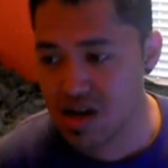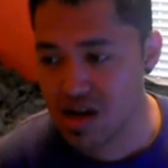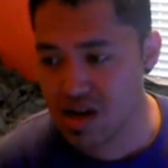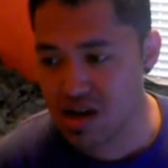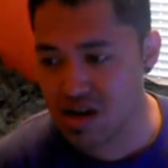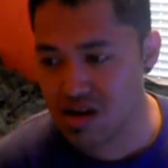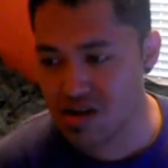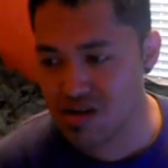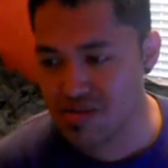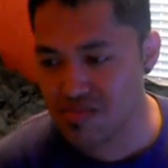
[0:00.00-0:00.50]

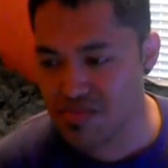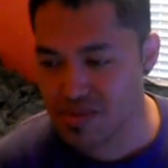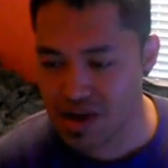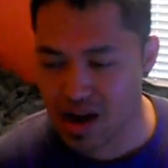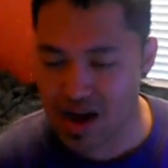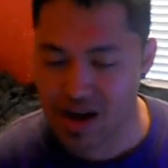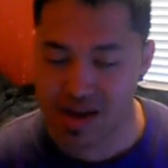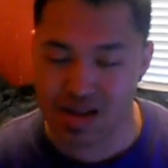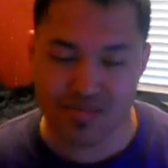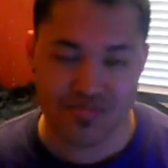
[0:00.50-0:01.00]
But
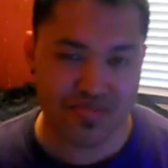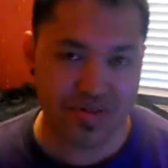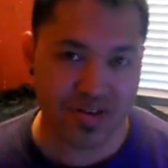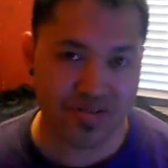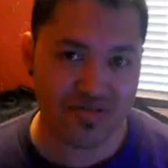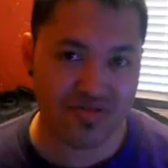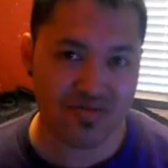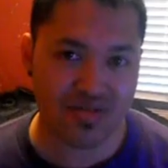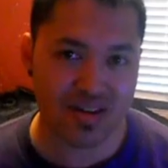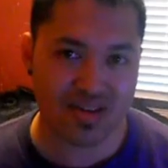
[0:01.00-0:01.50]
I can
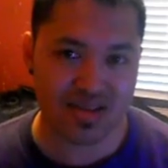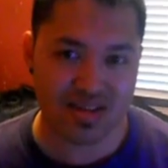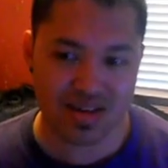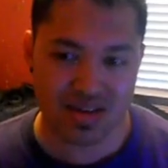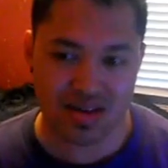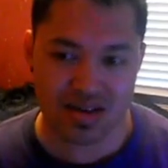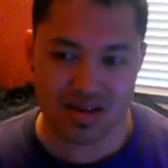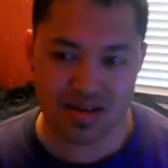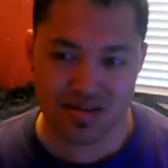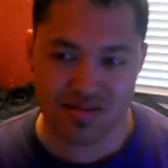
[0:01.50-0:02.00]
picture
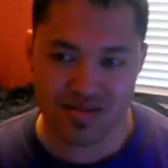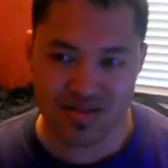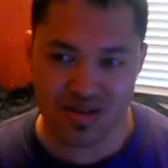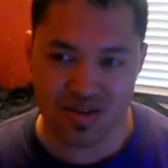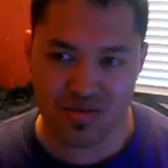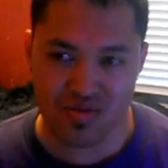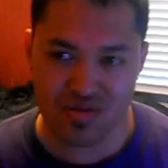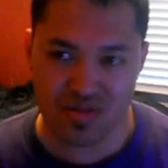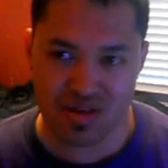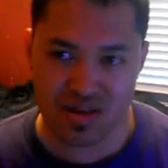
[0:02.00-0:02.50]
the
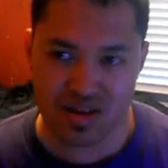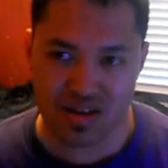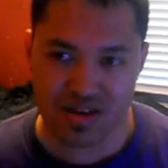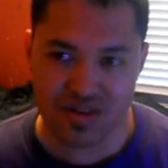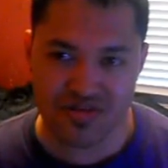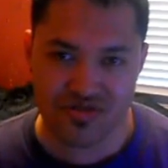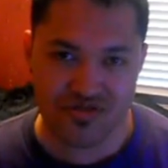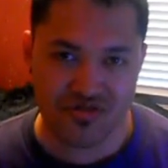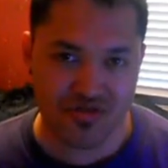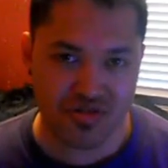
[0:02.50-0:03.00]

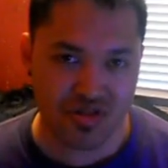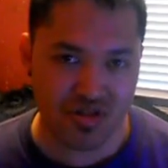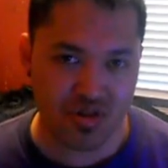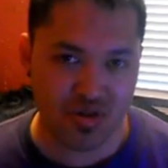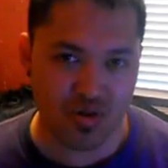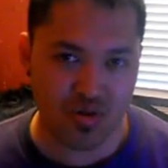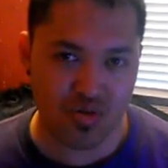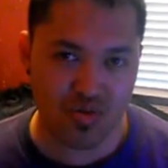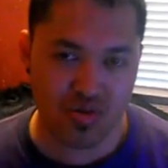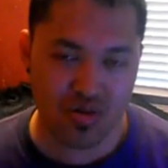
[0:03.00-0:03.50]

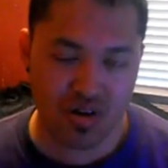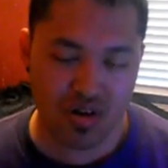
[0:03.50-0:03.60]
intro